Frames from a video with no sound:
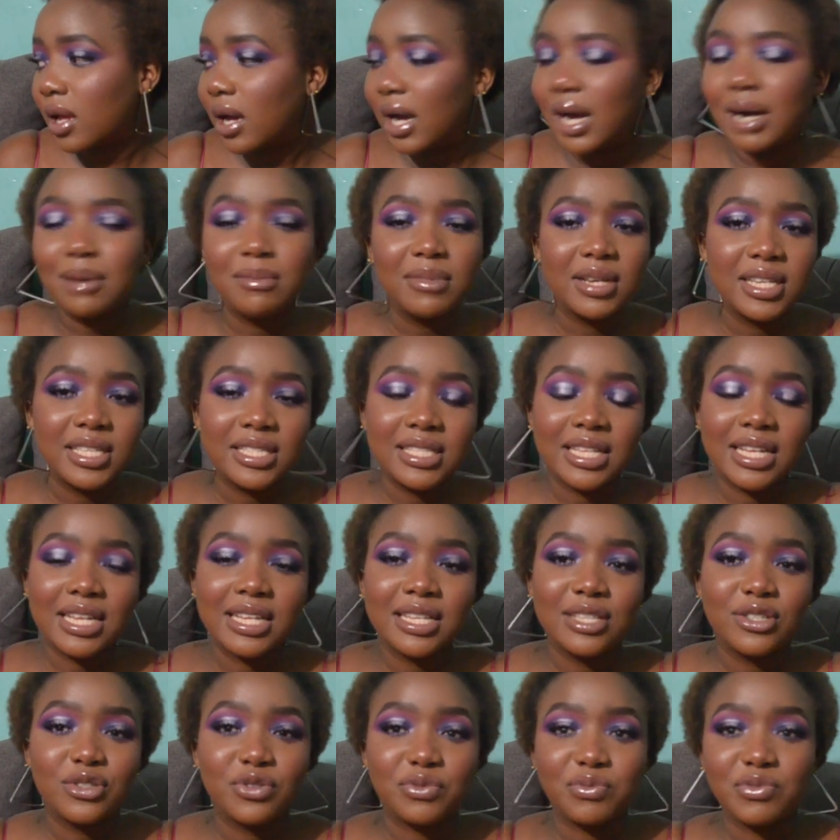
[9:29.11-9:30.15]
I'm
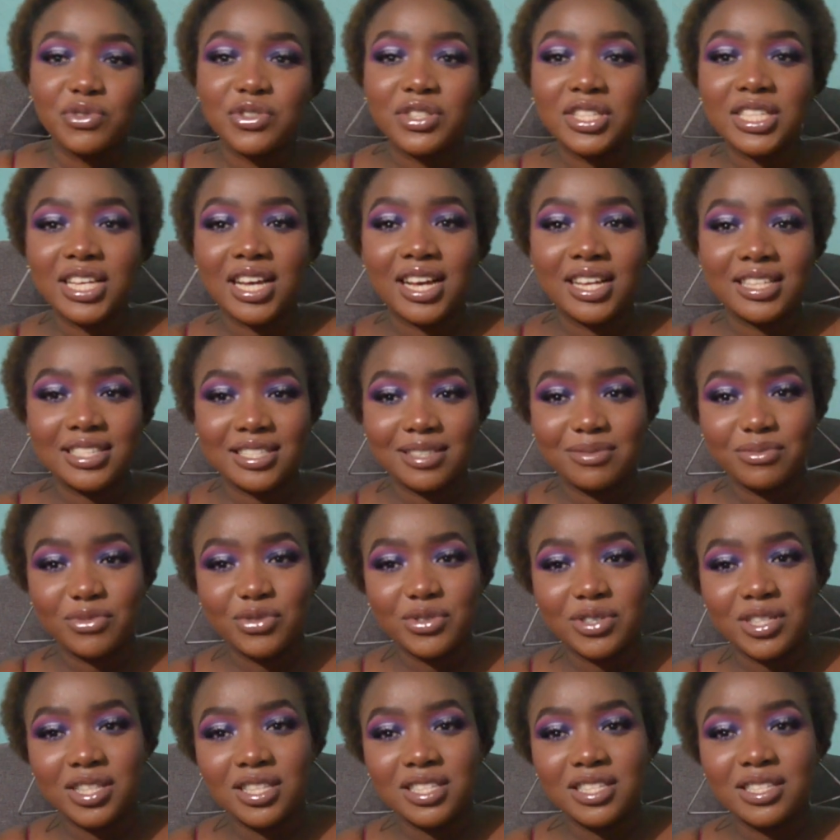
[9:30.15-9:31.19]
listening to music as I'm
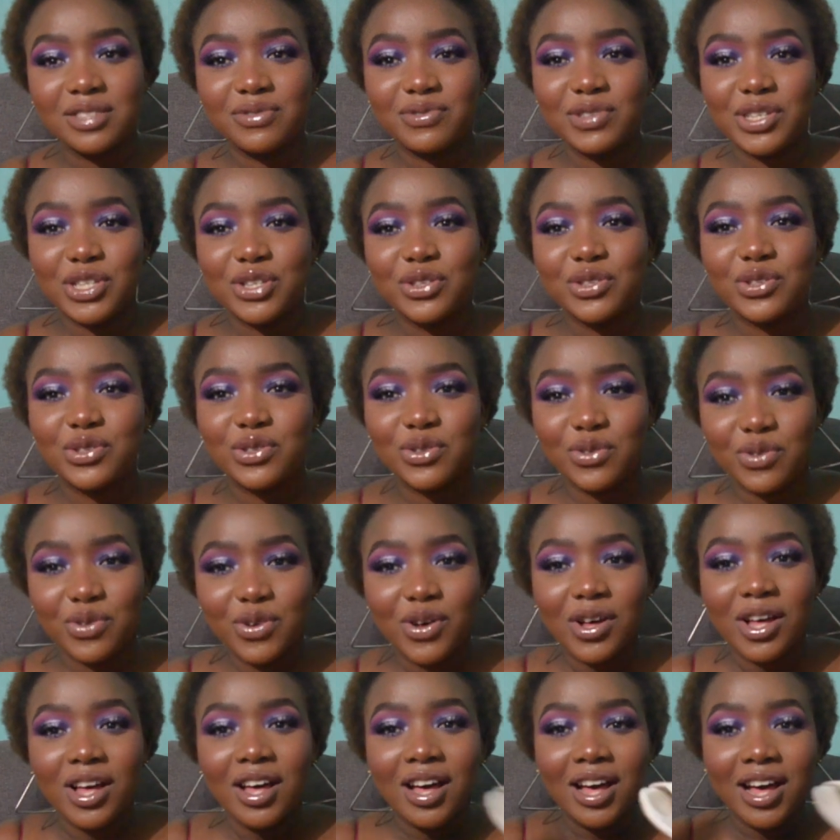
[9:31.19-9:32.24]
doing this video, so
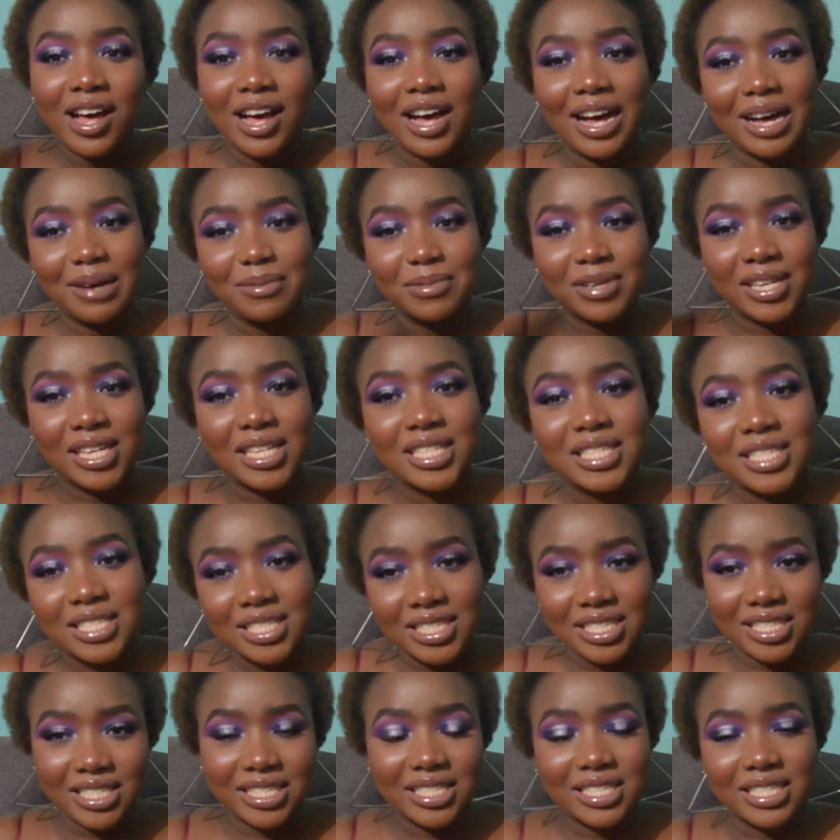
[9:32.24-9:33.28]
I'm
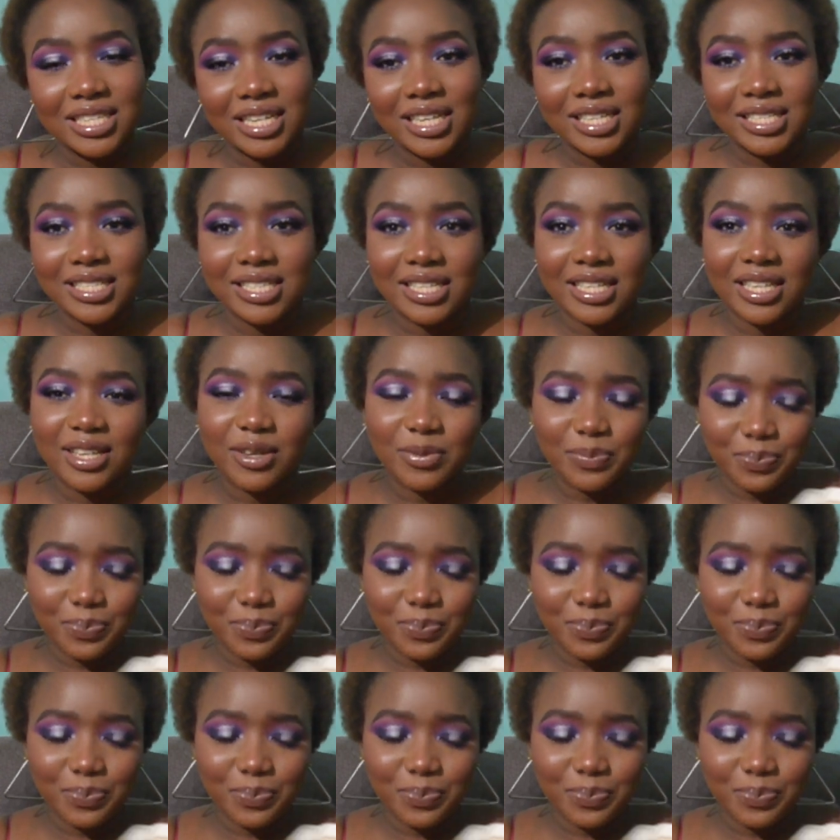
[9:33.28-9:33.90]
getting distracted.